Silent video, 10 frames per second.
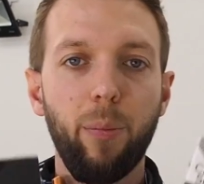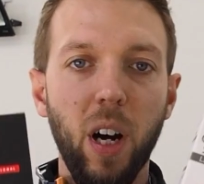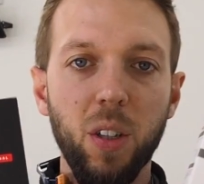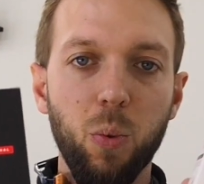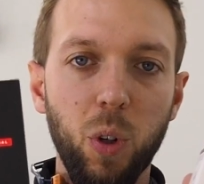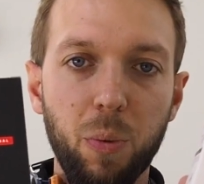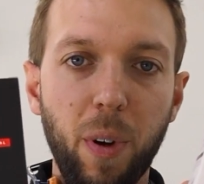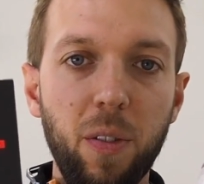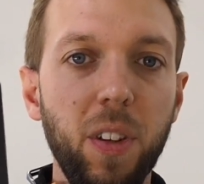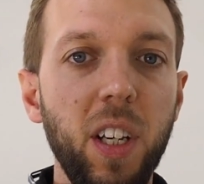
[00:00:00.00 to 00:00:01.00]
But what
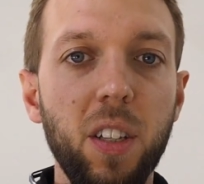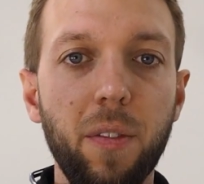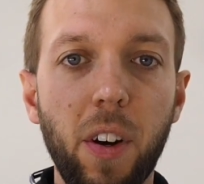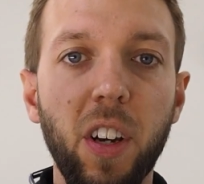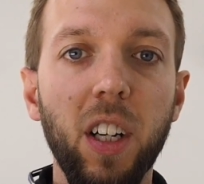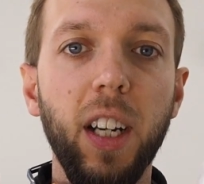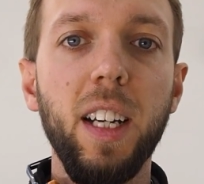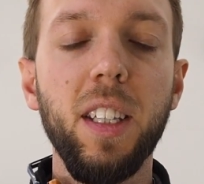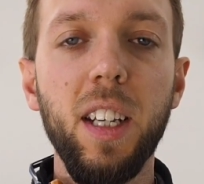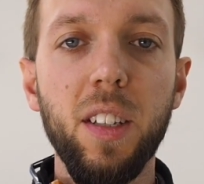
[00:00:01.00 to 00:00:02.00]
both of these are very good
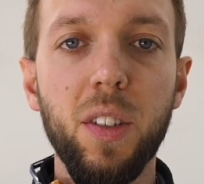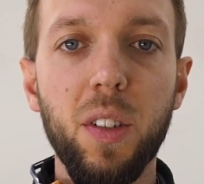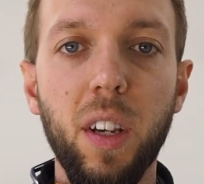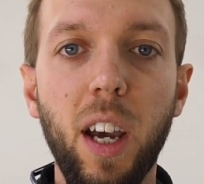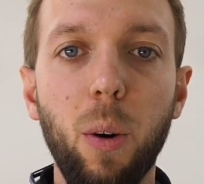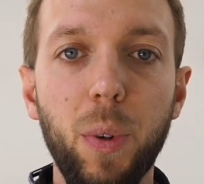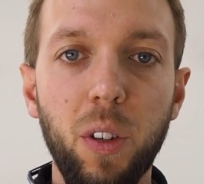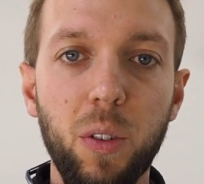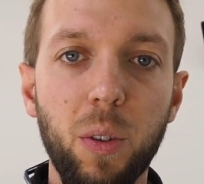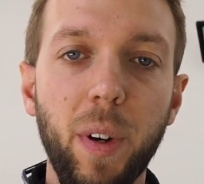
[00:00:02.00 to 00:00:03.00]
at is
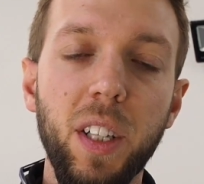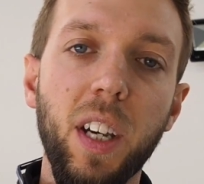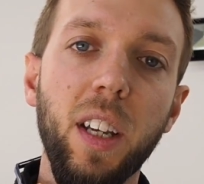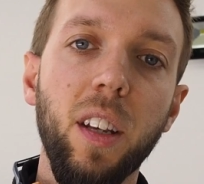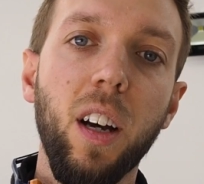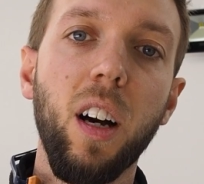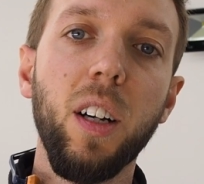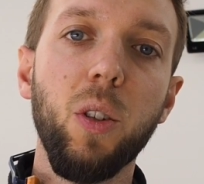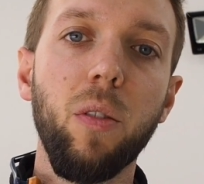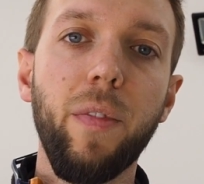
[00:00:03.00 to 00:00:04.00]
helping you to maintain the
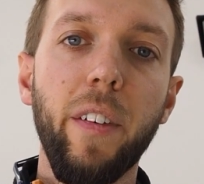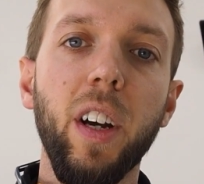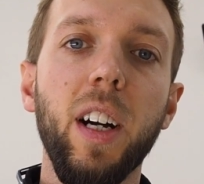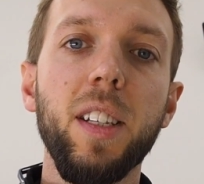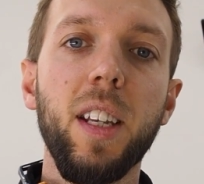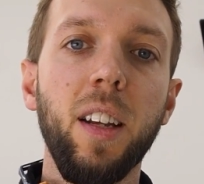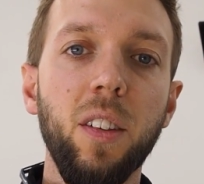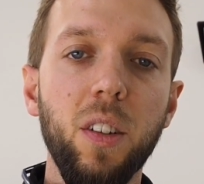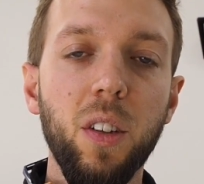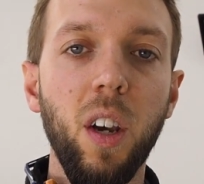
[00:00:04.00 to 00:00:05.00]
car to a very high
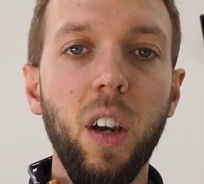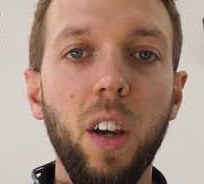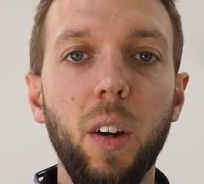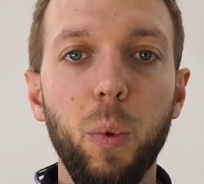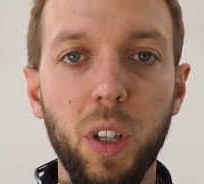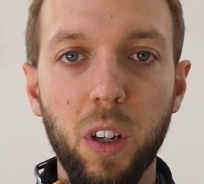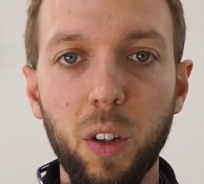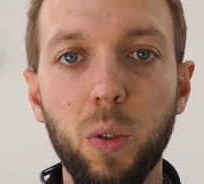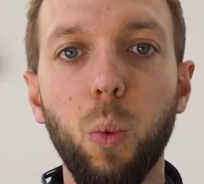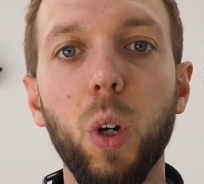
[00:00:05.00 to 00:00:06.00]
standard with a
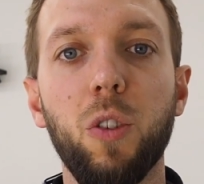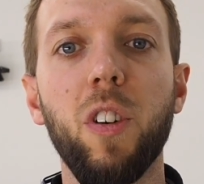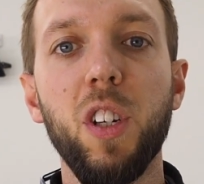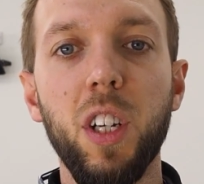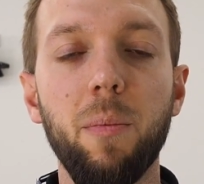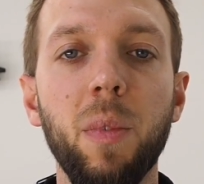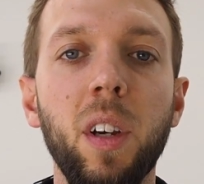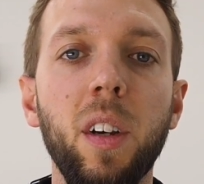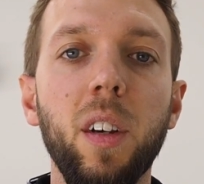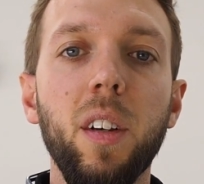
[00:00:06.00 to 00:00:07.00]
good wash regime.
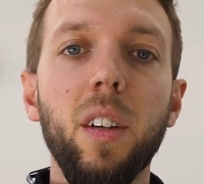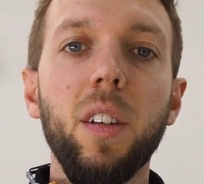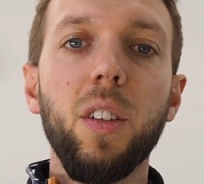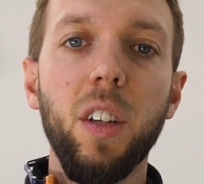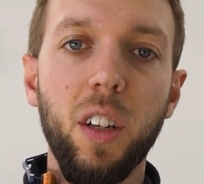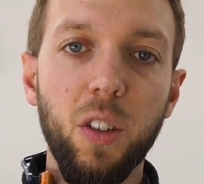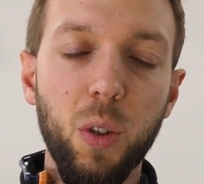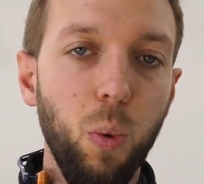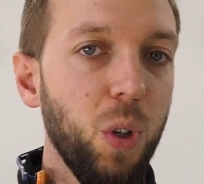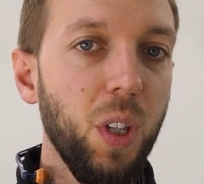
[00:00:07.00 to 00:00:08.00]
So you can
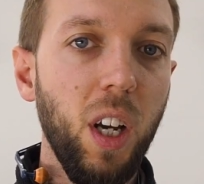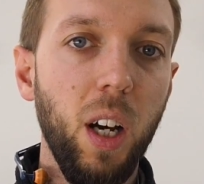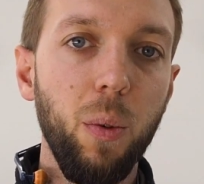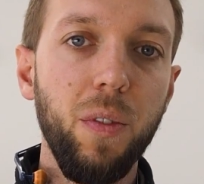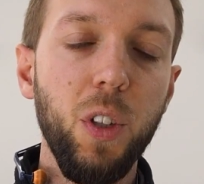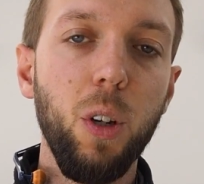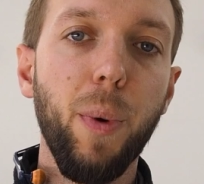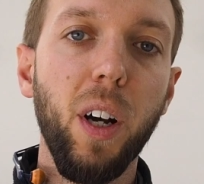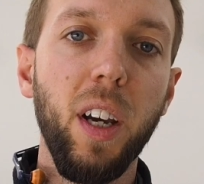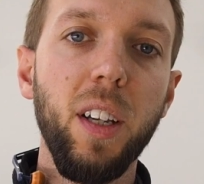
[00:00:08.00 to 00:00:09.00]
just wash the car with 2
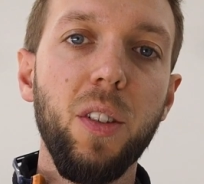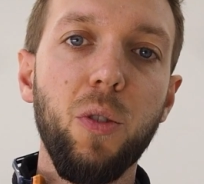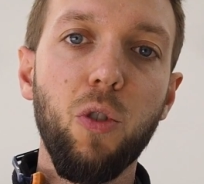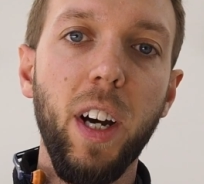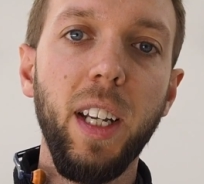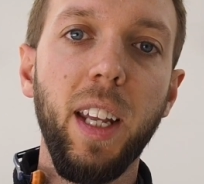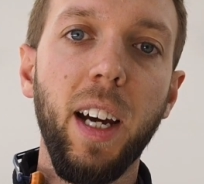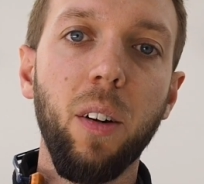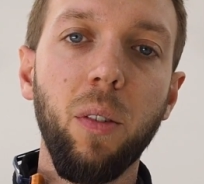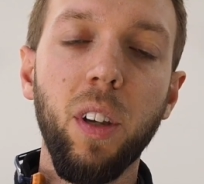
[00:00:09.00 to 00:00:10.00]
buckets, dry it
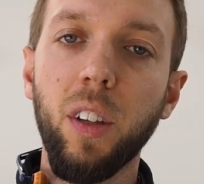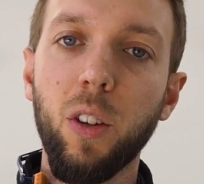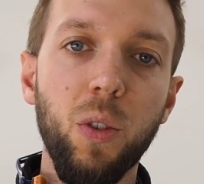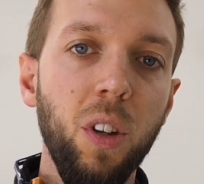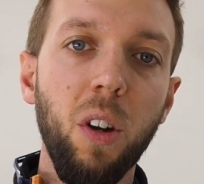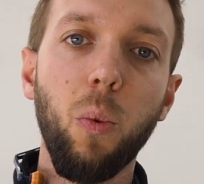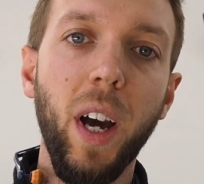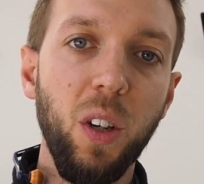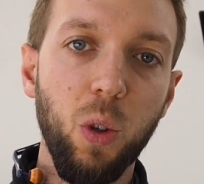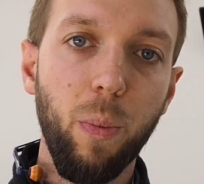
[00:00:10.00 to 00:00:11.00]
down, use no
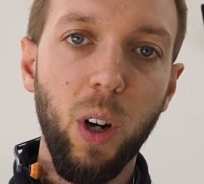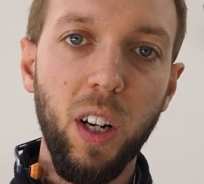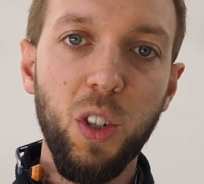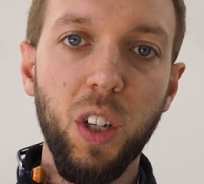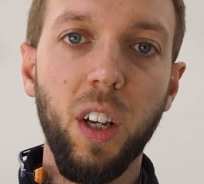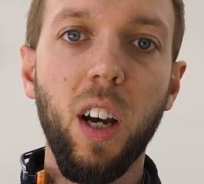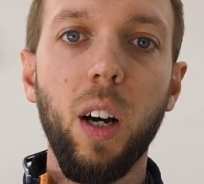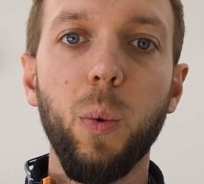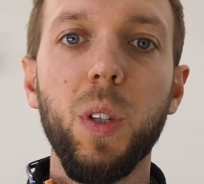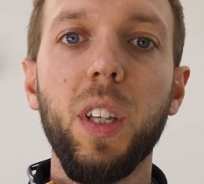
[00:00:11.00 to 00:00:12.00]
wax or polish, and the
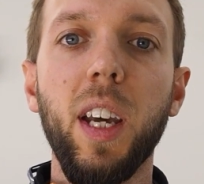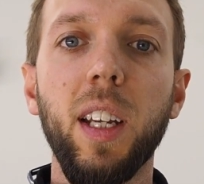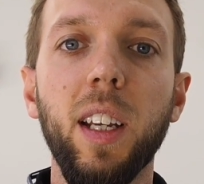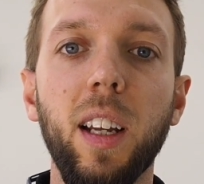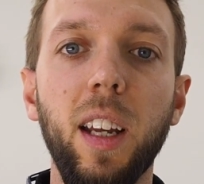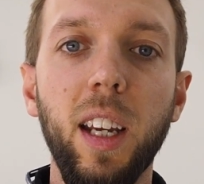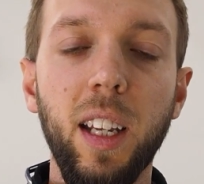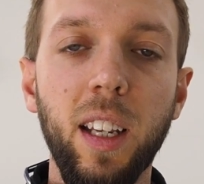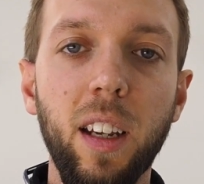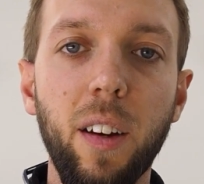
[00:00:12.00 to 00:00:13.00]
car will stay
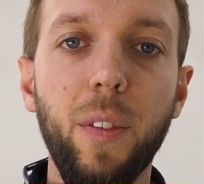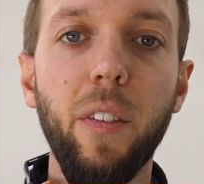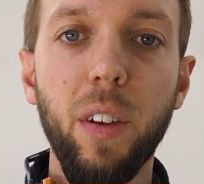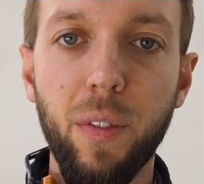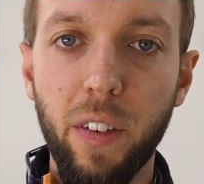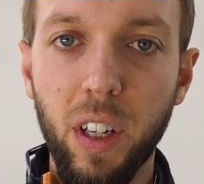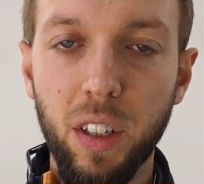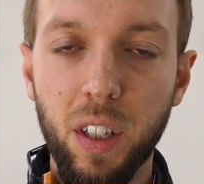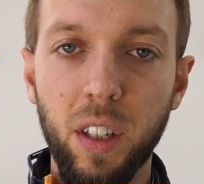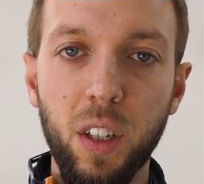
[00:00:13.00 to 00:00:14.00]
in a very, very
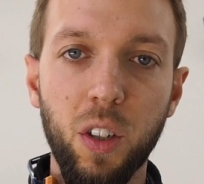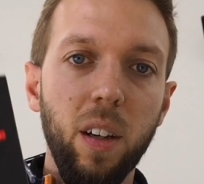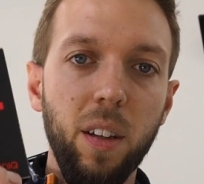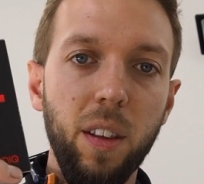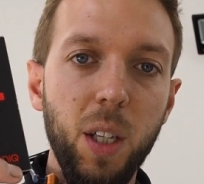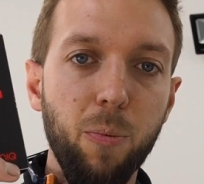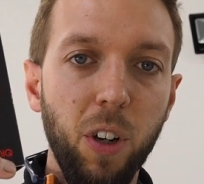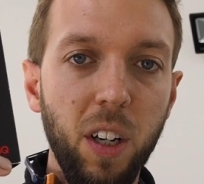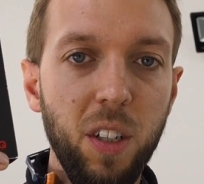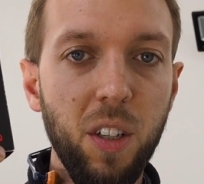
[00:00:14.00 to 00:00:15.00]
good condition. This
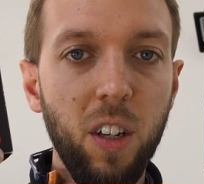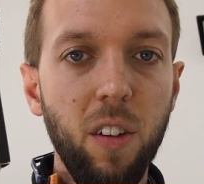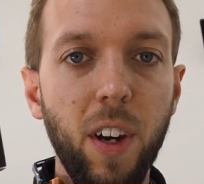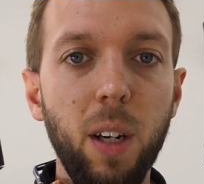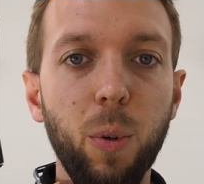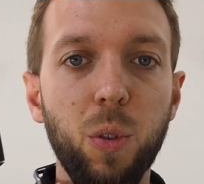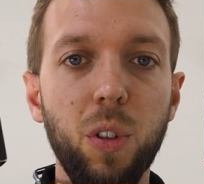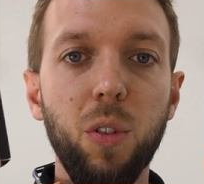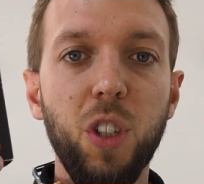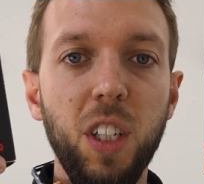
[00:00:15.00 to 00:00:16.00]
product is only available
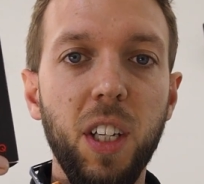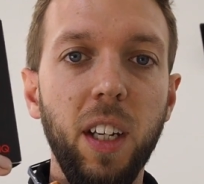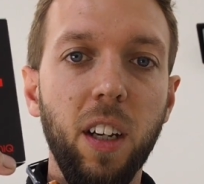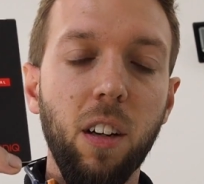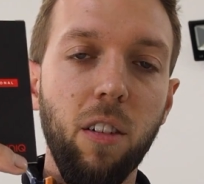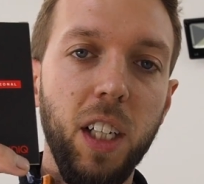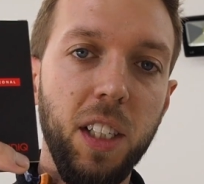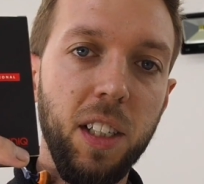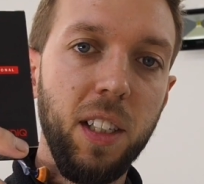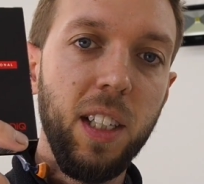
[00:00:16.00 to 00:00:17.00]
to Gtechniq
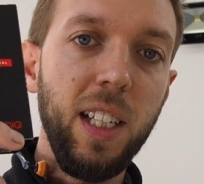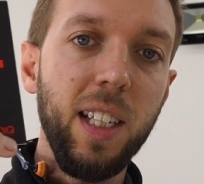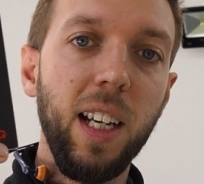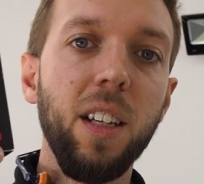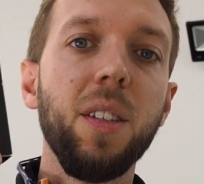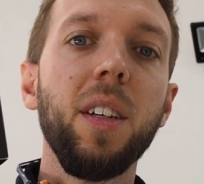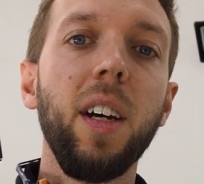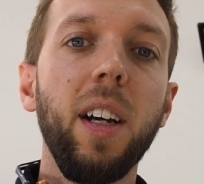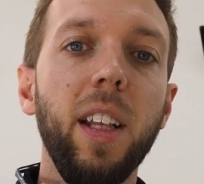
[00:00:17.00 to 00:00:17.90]
accredited detailers.